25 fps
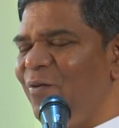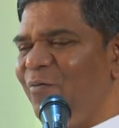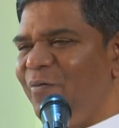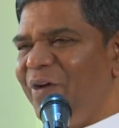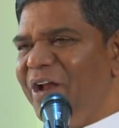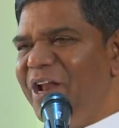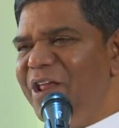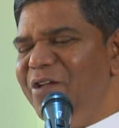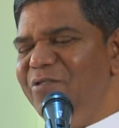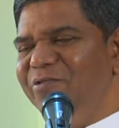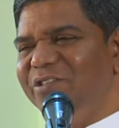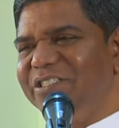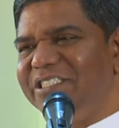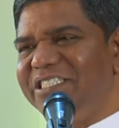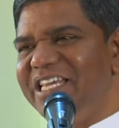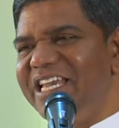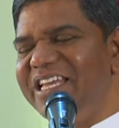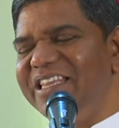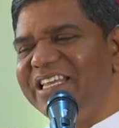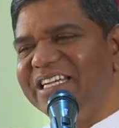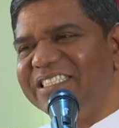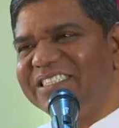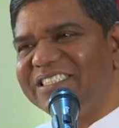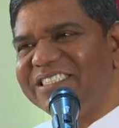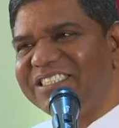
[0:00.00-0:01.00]
When you see
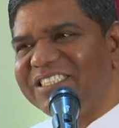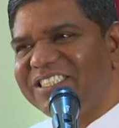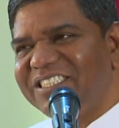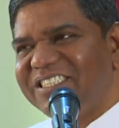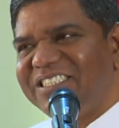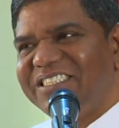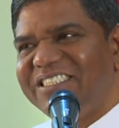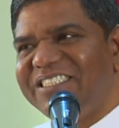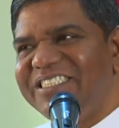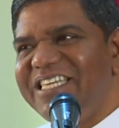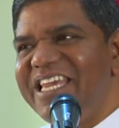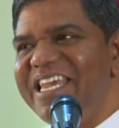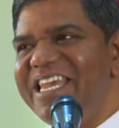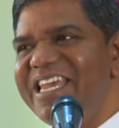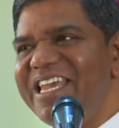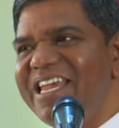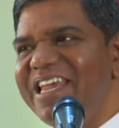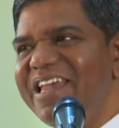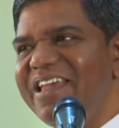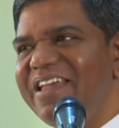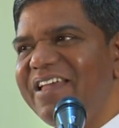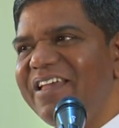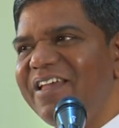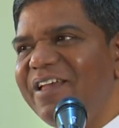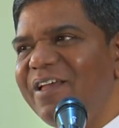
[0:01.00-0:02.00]
the
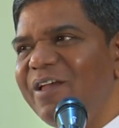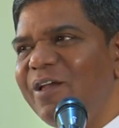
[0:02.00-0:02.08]
sea,